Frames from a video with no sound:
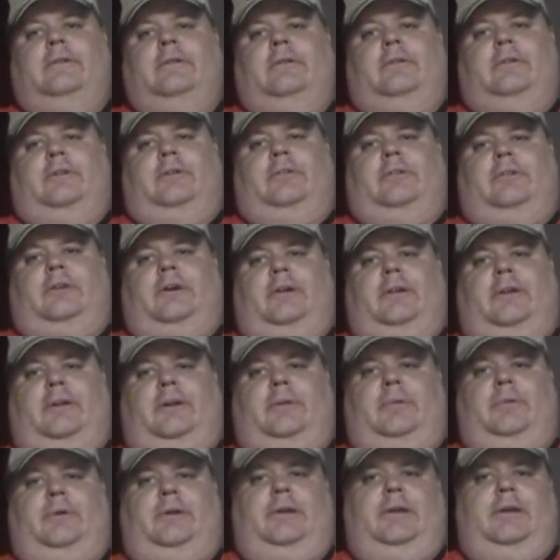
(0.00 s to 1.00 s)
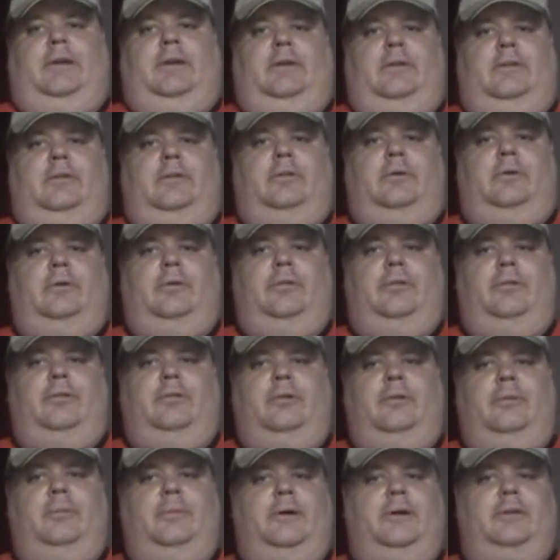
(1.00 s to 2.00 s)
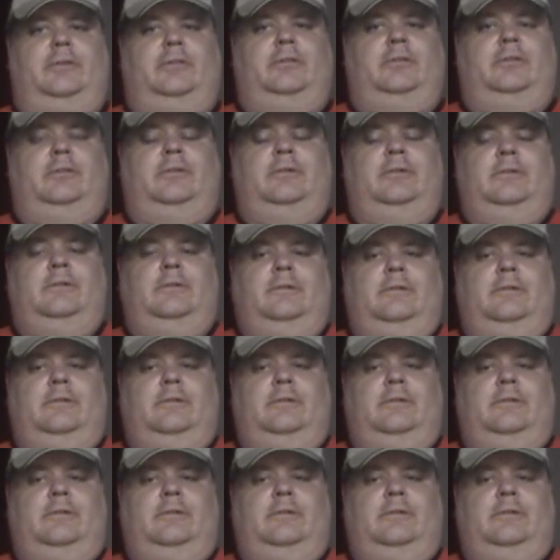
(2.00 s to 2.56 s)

So it's not like we sold too much